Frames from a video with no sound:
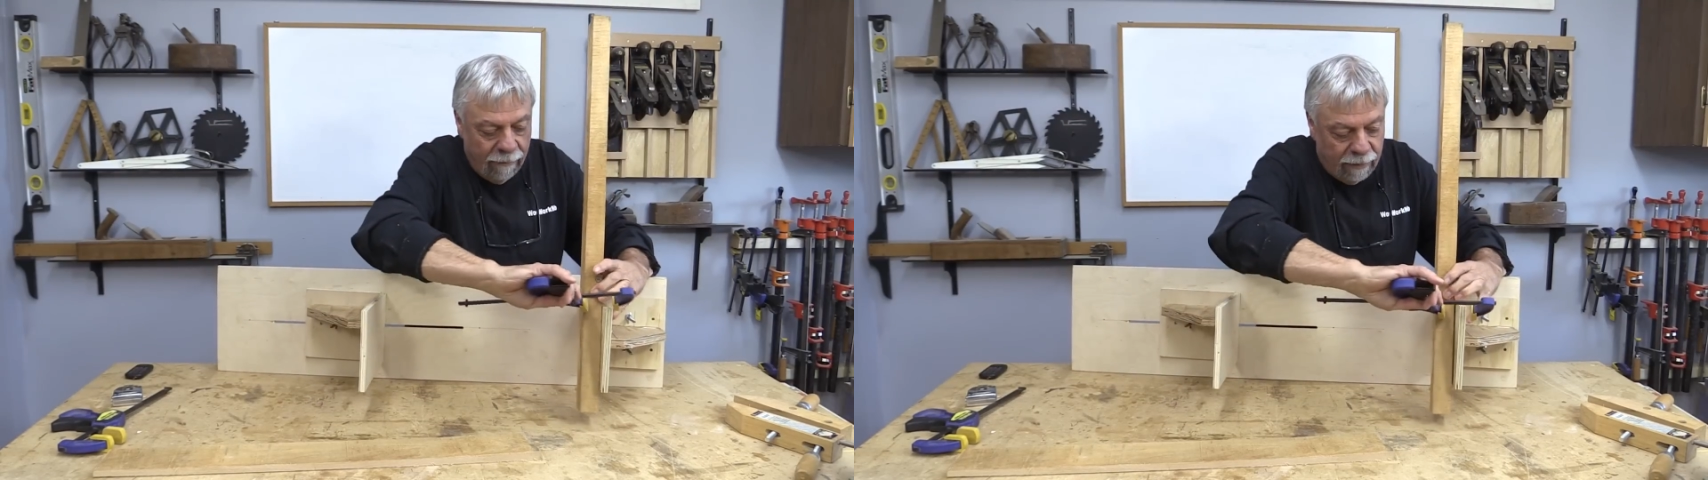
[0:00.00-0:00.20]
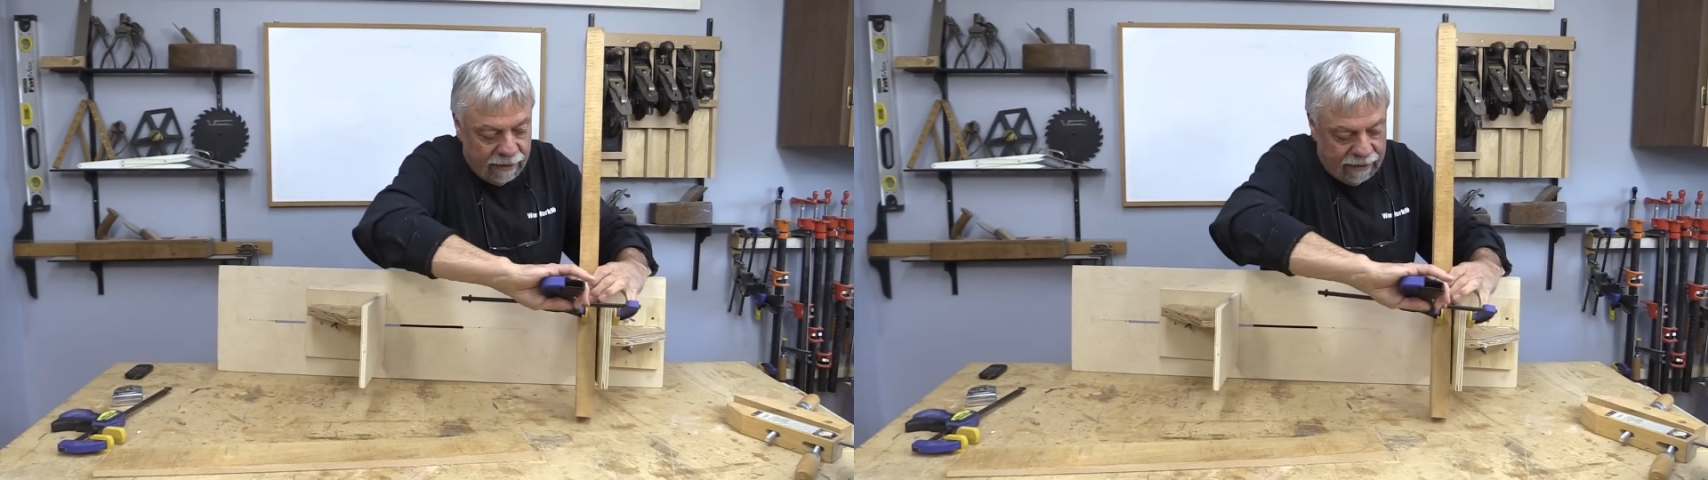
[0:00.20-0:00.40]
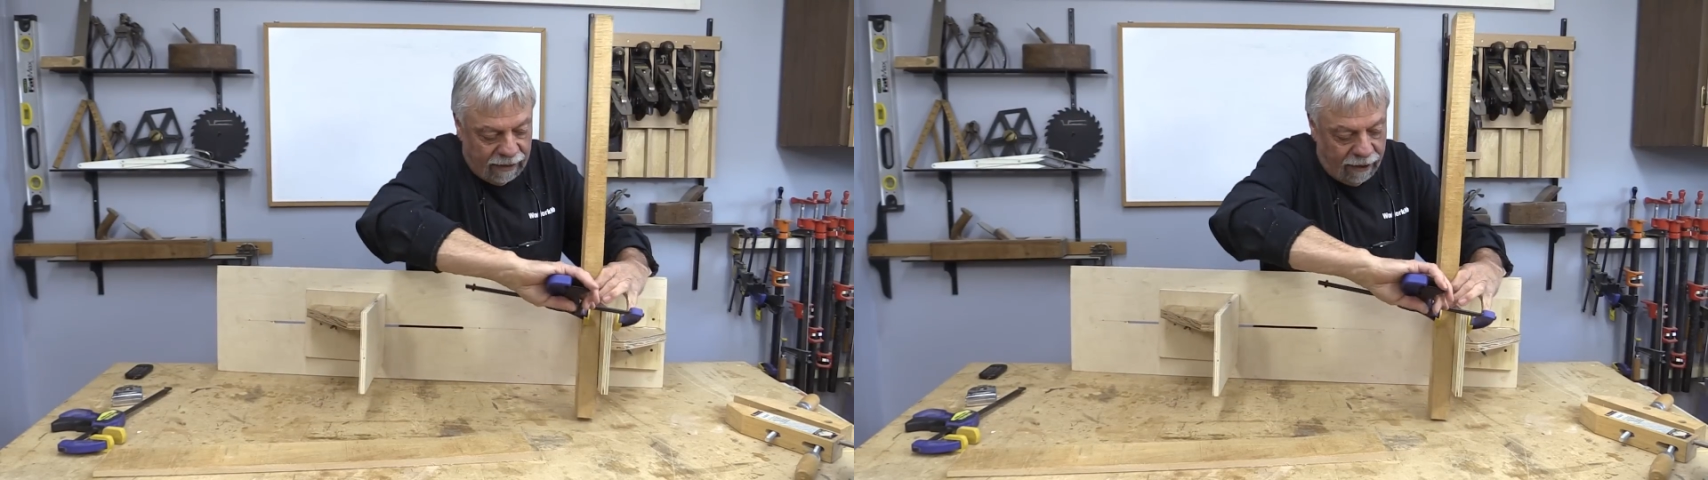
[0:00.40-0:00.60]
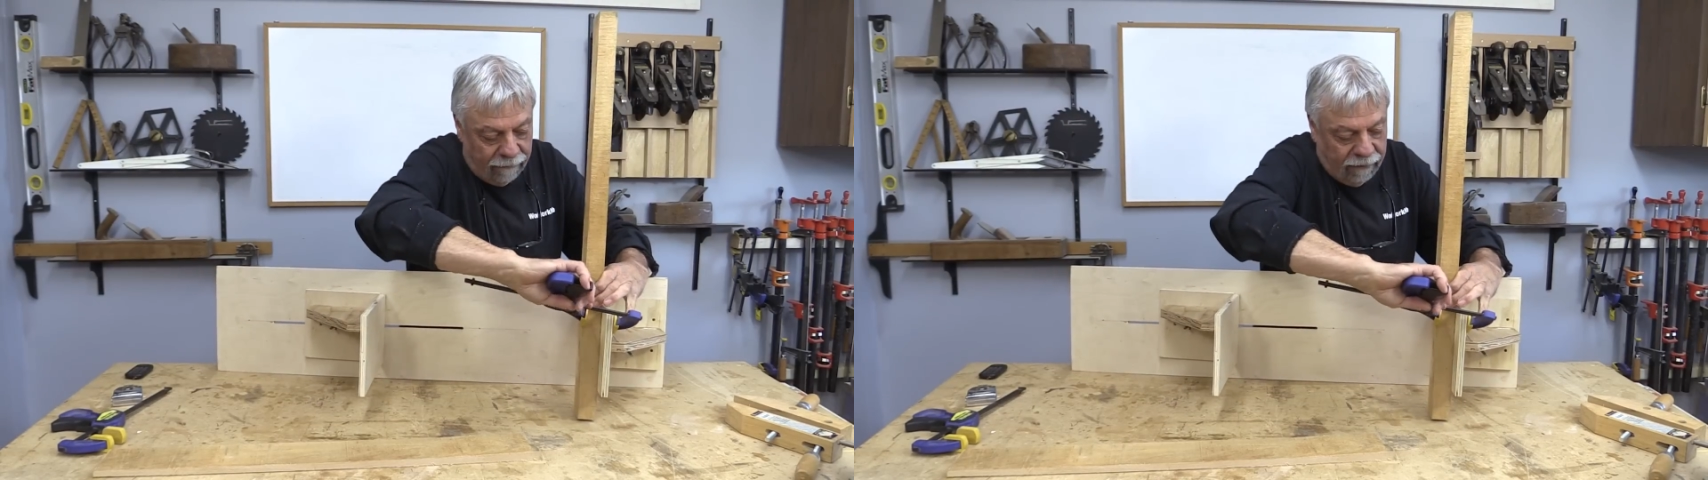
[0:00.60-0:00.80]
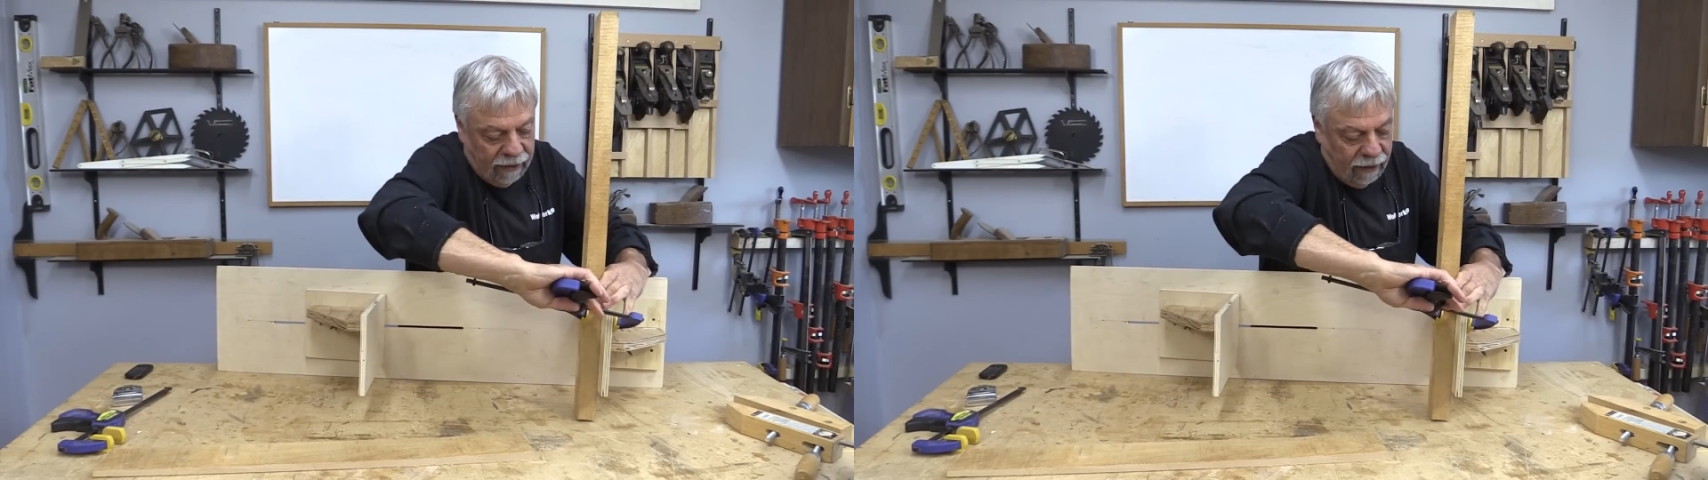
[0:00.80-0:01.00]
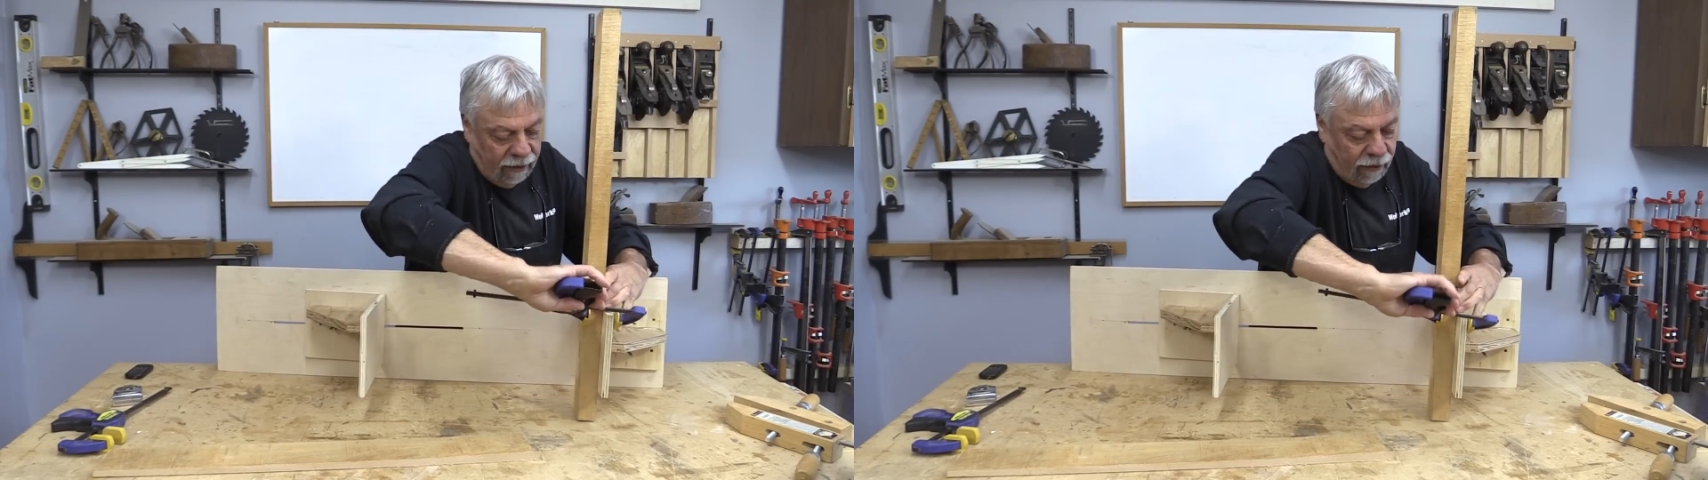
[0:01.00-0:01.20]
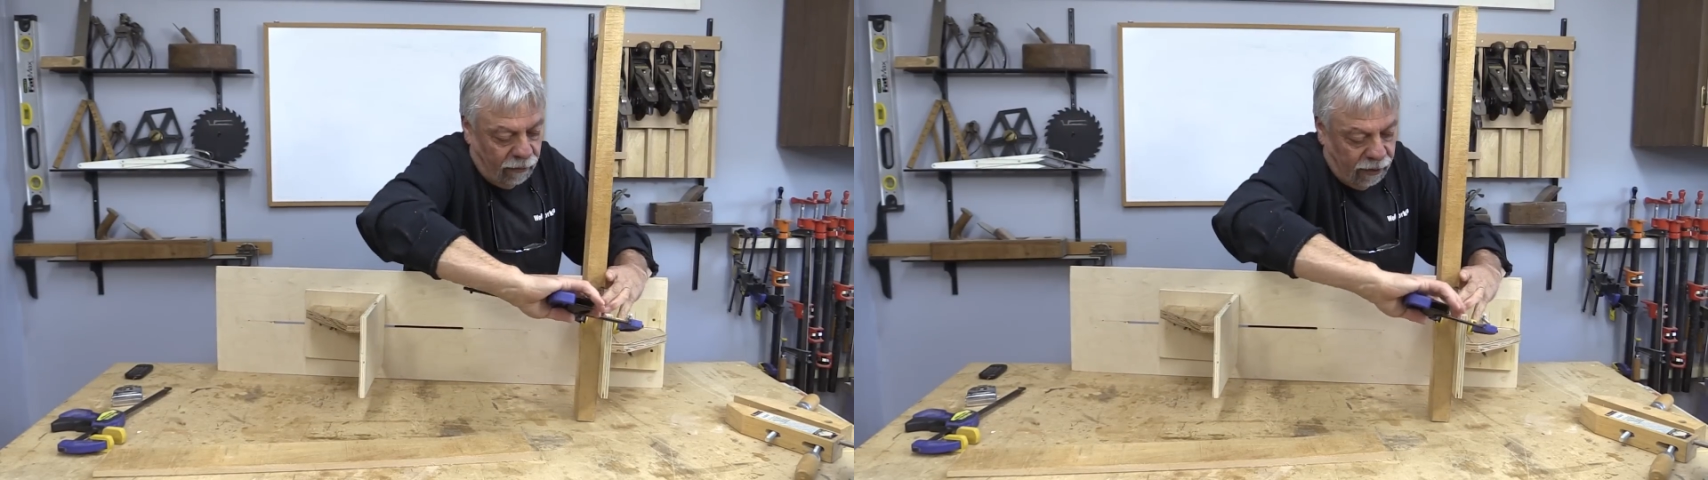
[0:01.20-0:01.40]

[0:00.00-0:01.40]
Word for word: but um, you know,